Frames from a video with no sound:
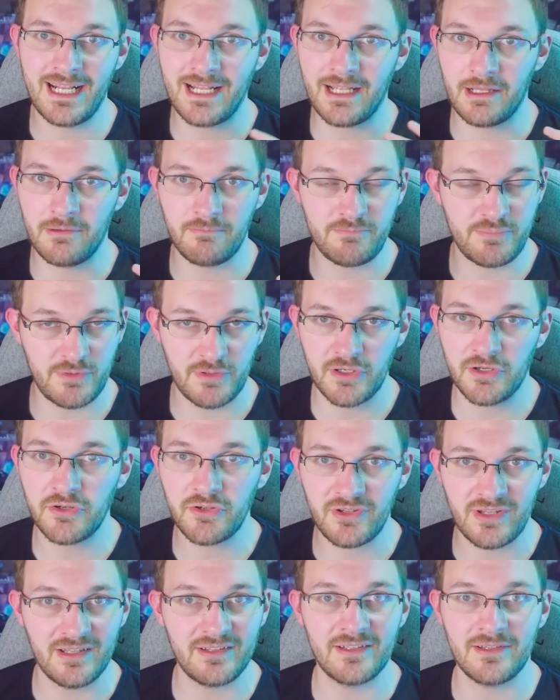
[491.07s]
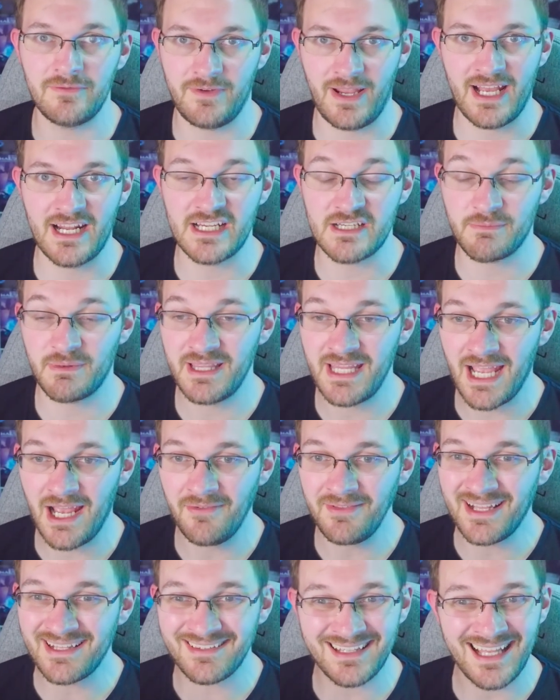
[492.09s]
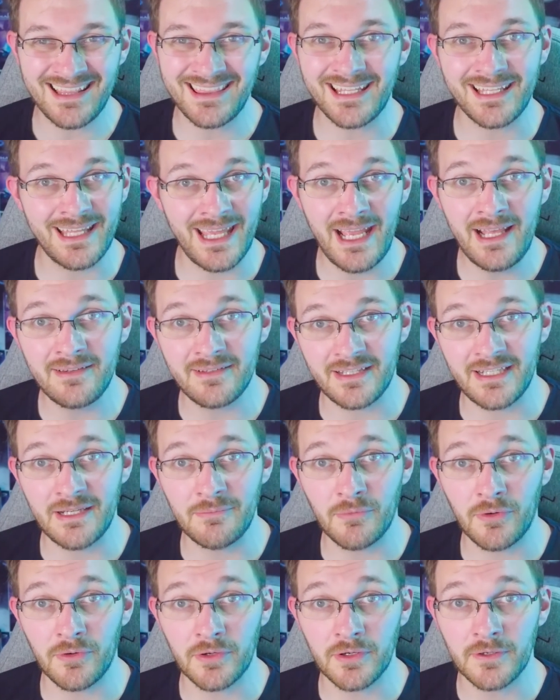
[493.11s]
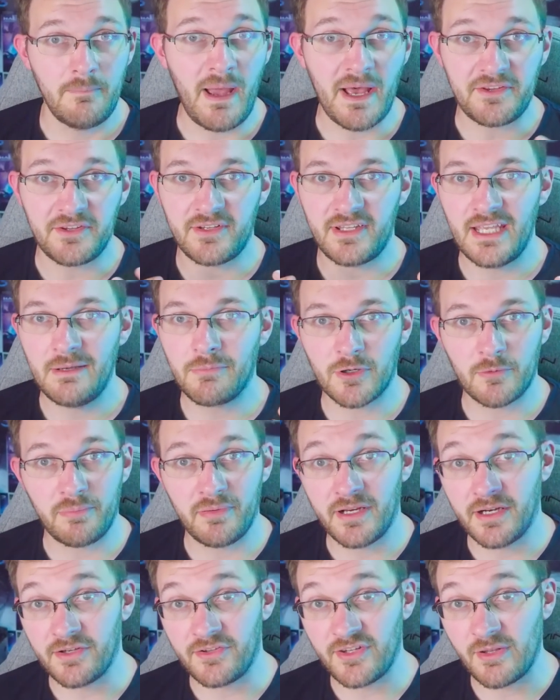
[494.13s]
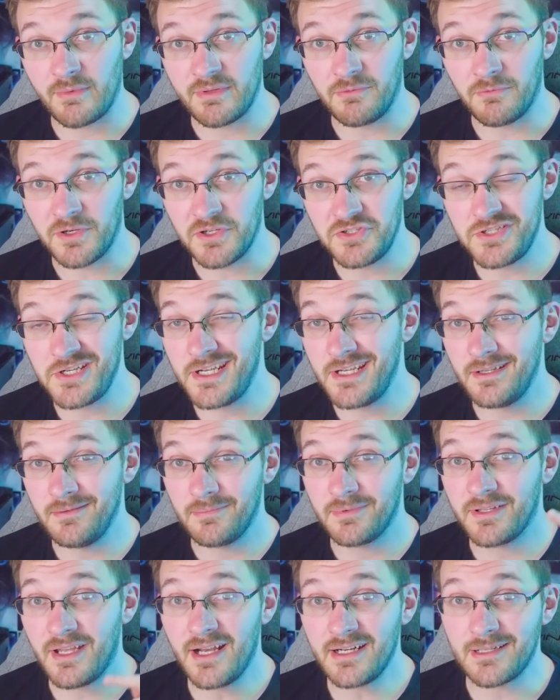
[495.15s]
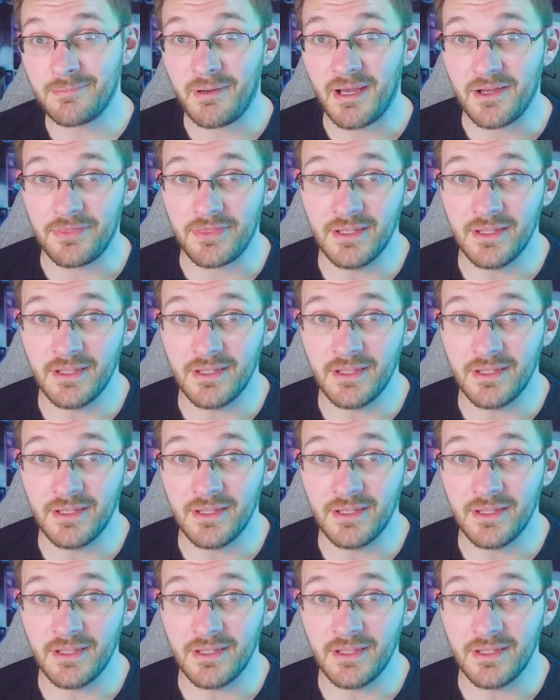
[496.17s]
at a pure disadvantage, but now that's not the case anymore. Massive keyboard player Summit 1G talked about